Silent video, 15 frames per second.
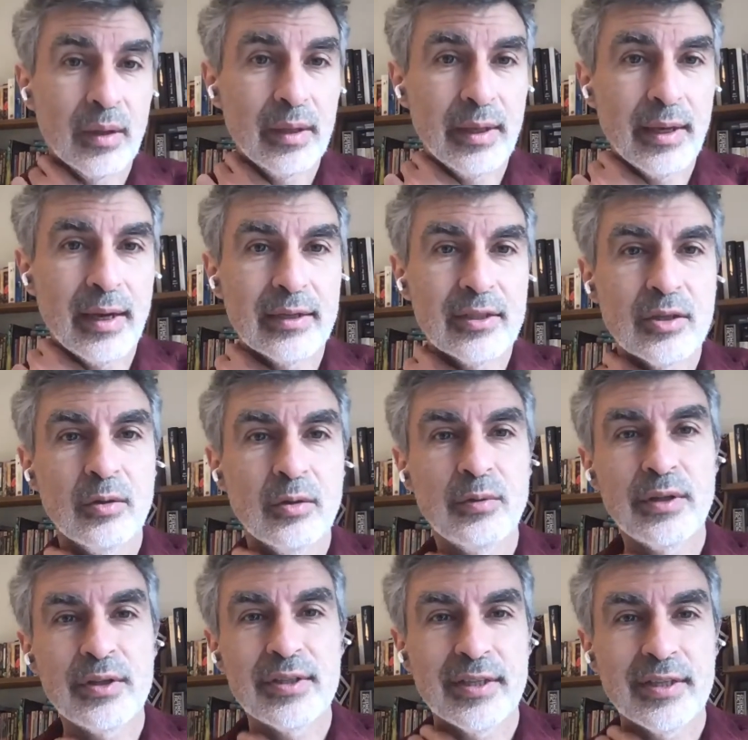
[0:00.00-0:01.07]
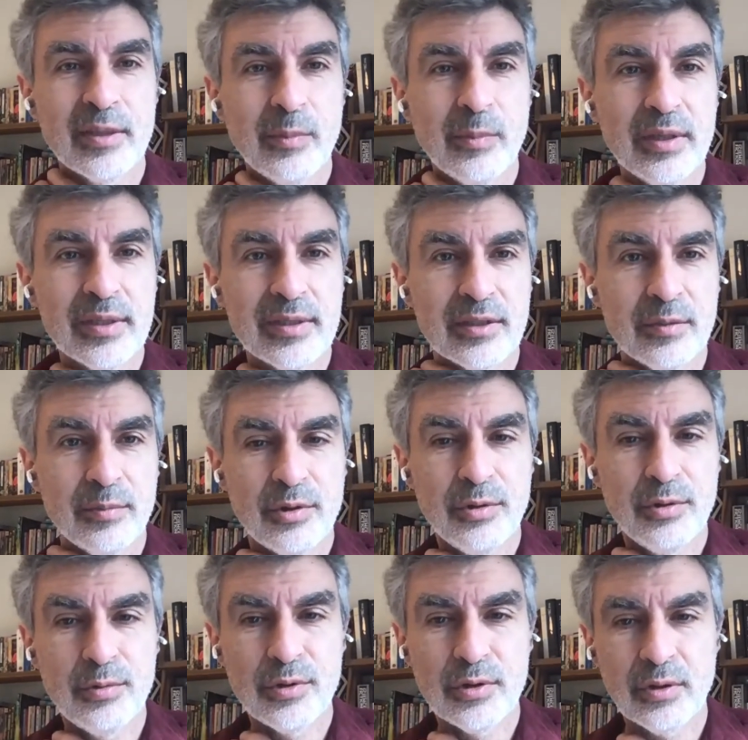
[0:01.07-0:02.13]
yeah, so there's system one, system
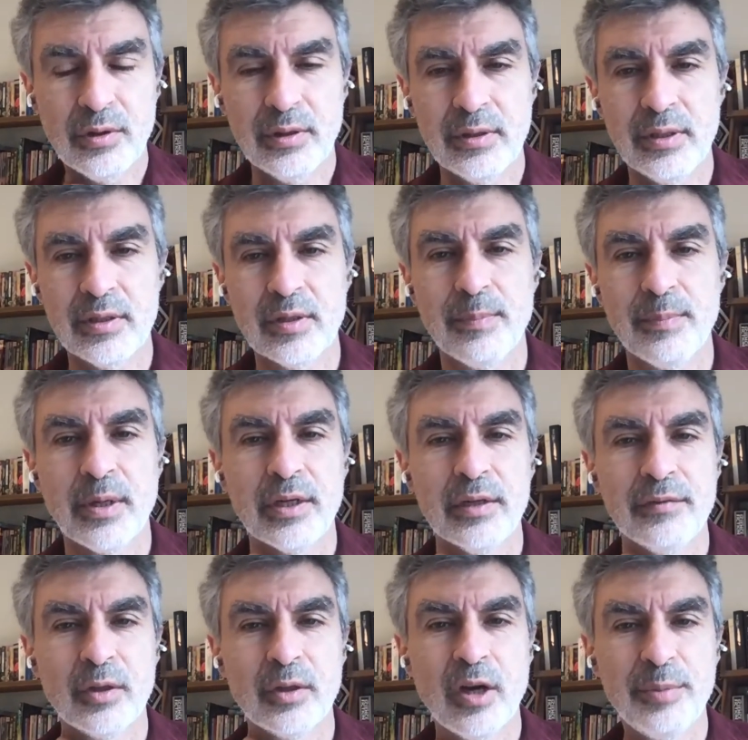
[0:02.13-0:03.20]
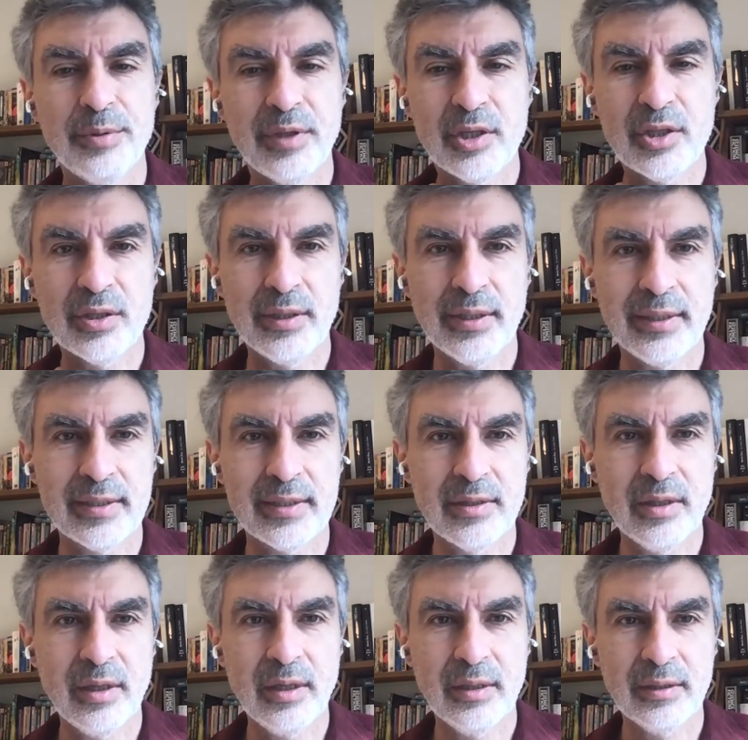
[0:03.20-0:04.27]
two. So th there's a part of the computation that is
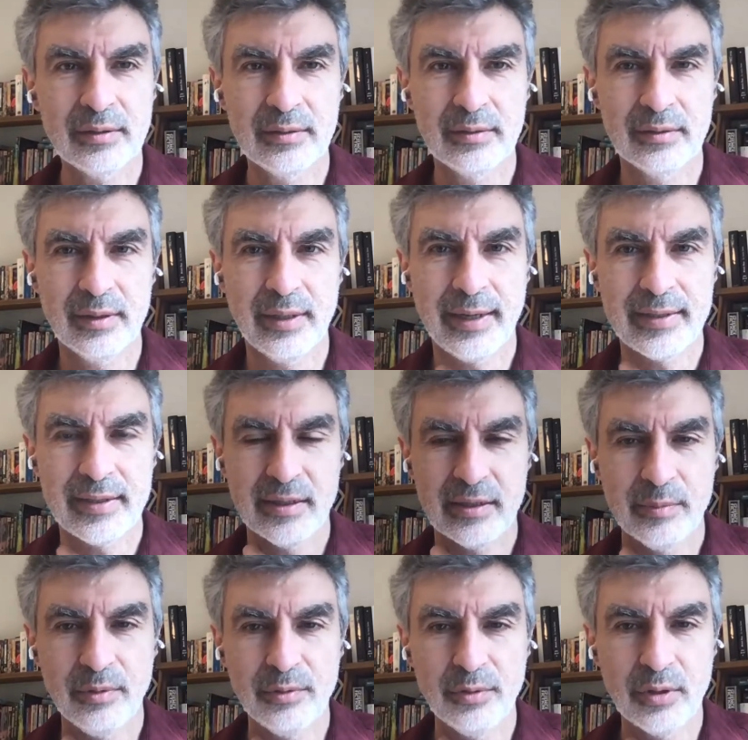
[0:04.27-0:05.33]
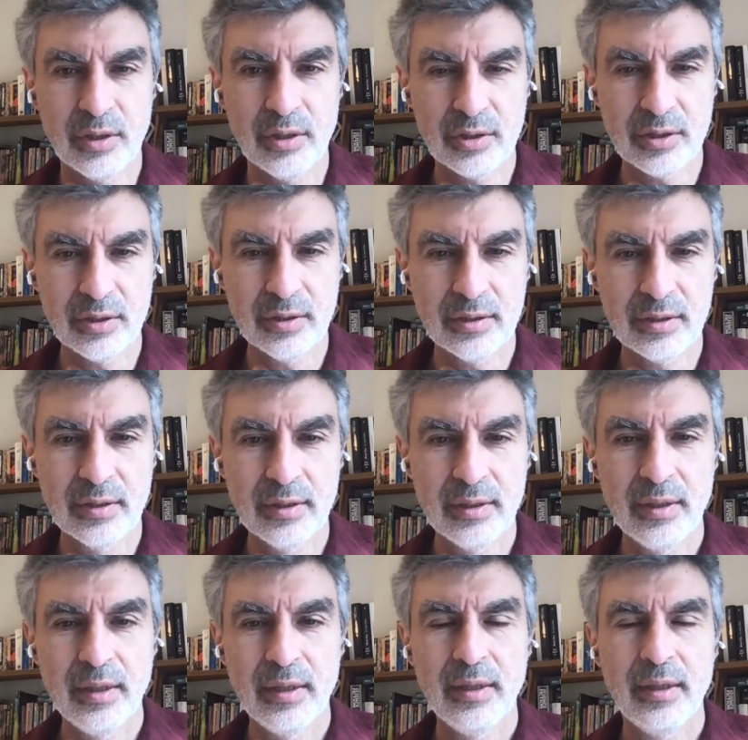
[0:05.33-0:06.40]
not accessible to consciousness.
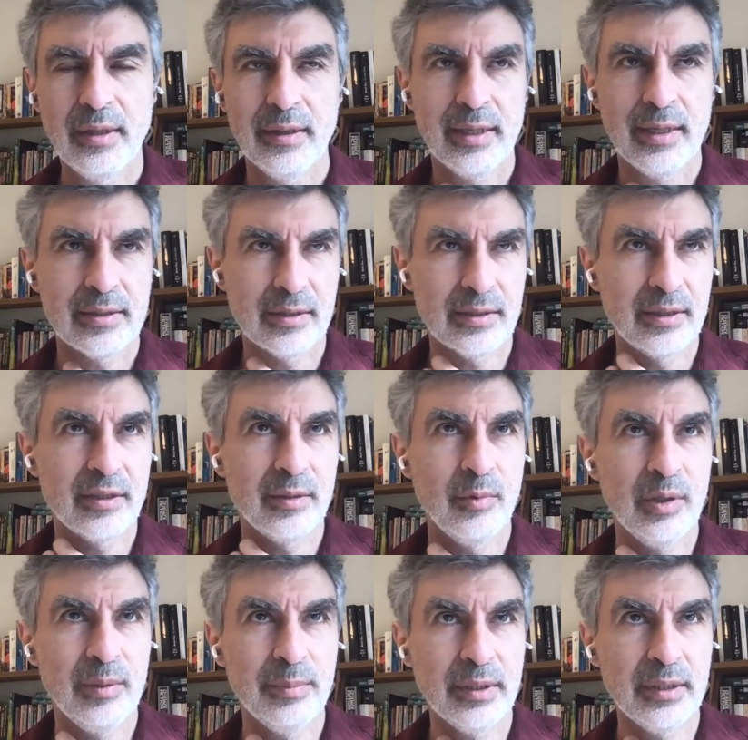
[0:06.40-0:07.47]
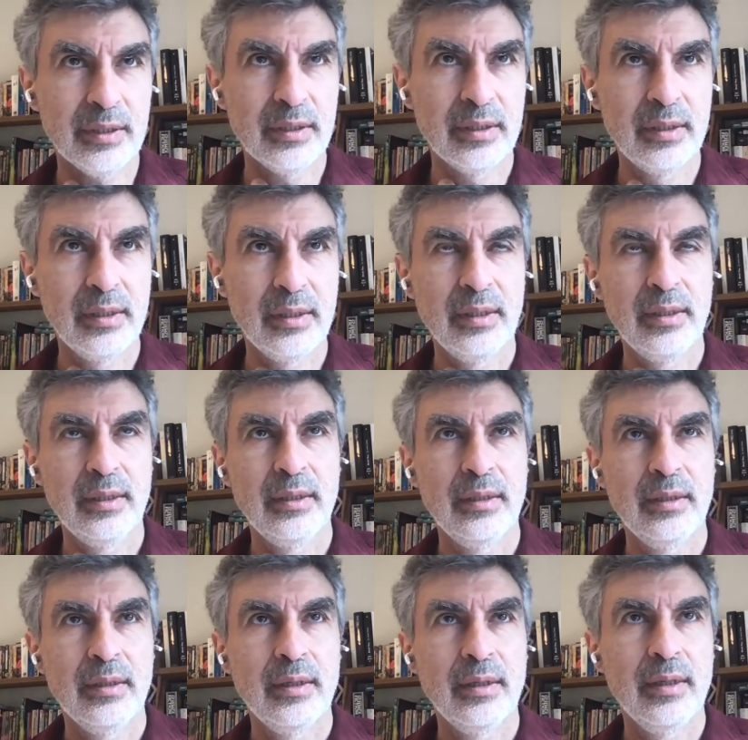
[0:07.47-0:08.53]
That's the system one part.
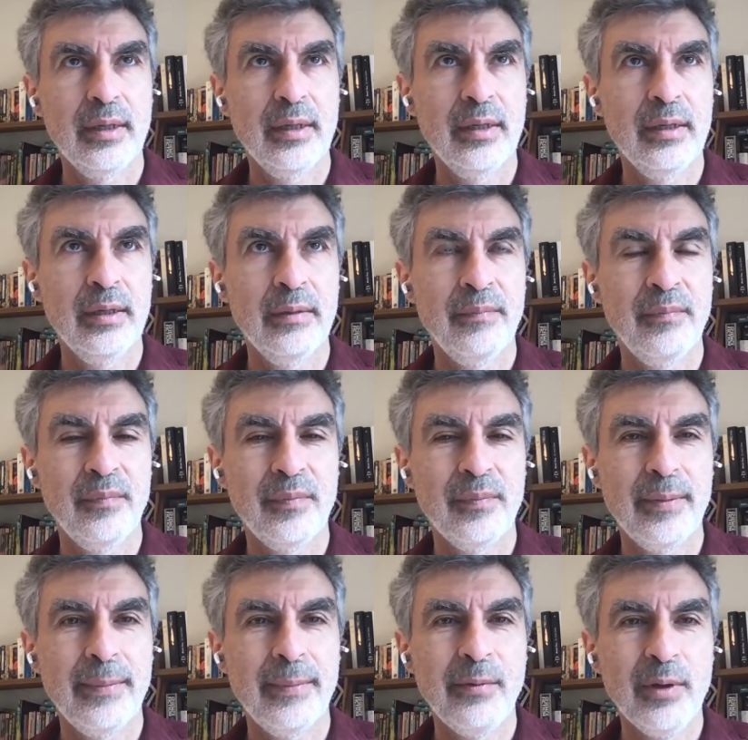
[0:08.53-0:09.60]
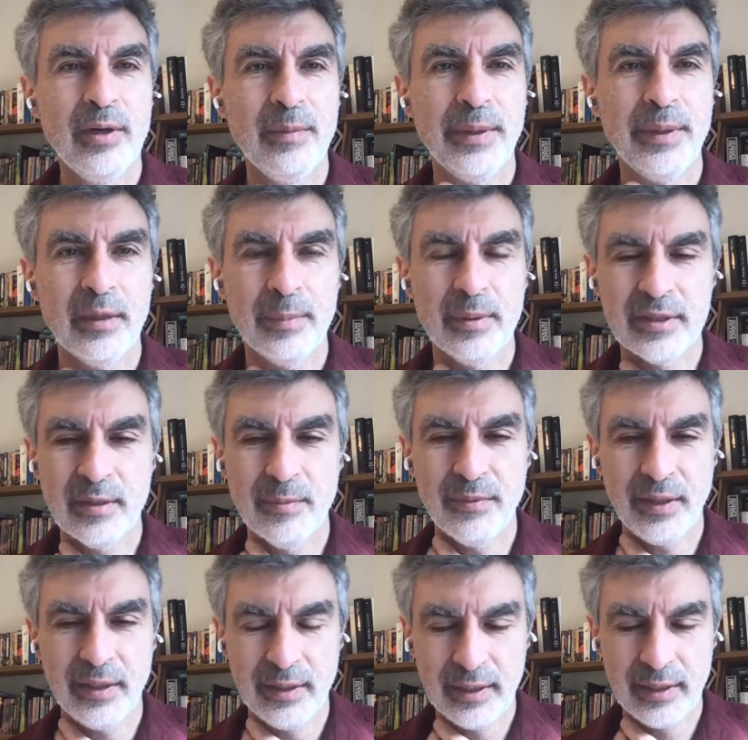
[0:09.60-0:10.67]
Um, but I want to pick up on
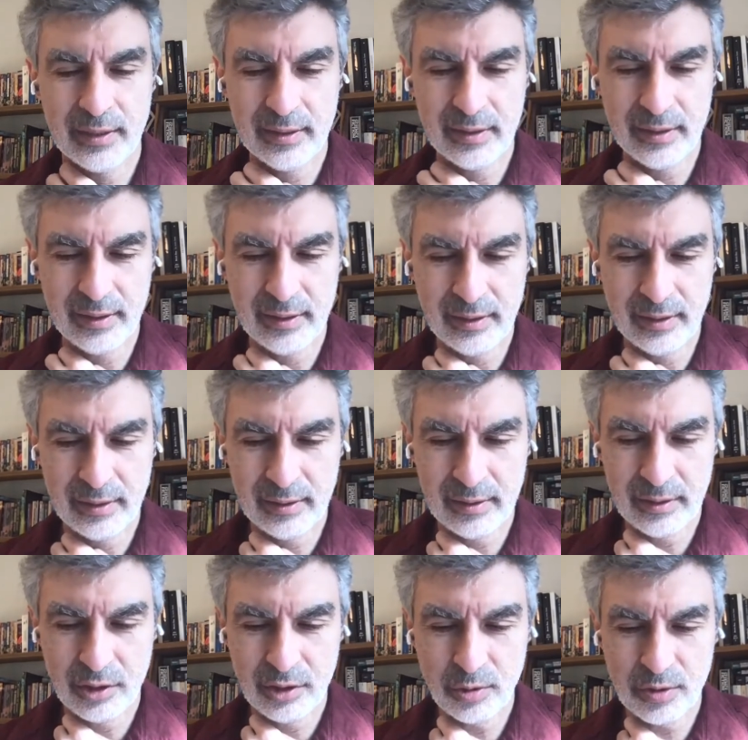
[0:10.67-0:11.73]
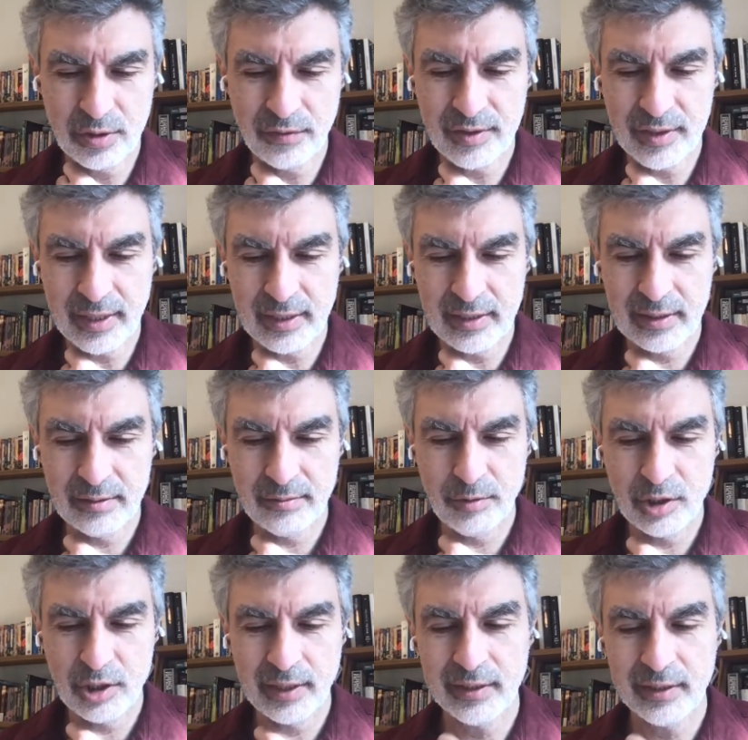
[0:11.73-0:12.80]
something that uh, Joseph said,
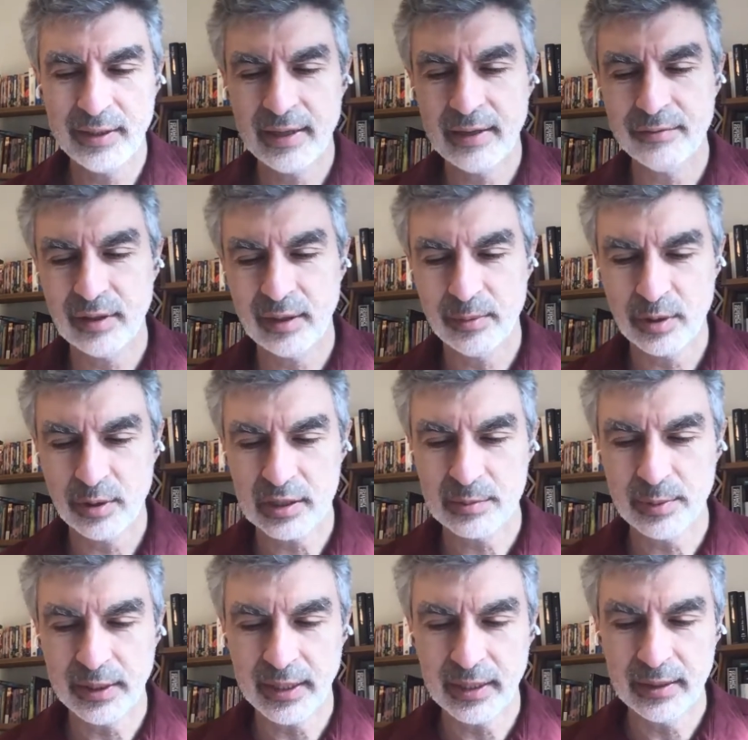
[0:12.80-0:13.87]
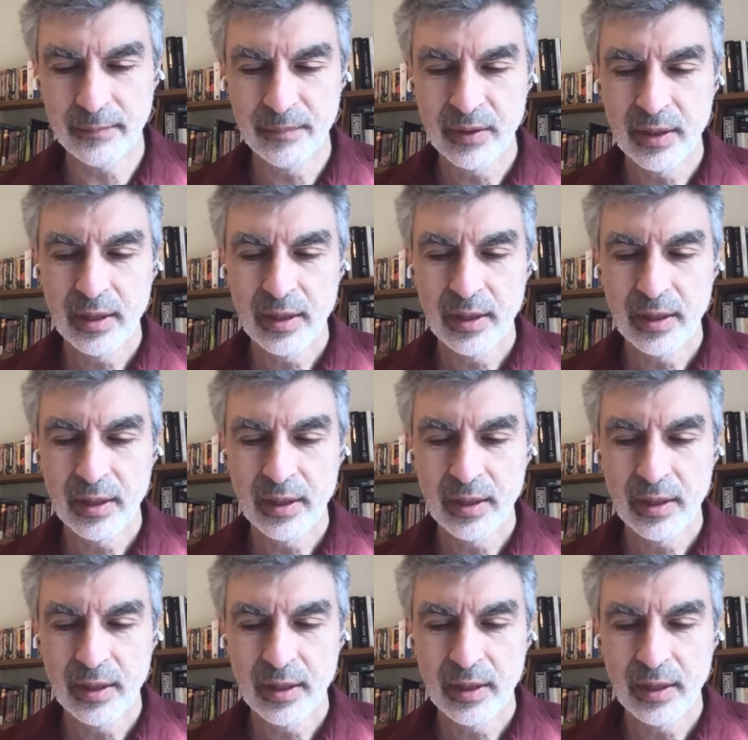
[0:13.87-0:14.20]
which I didn't have time to explain,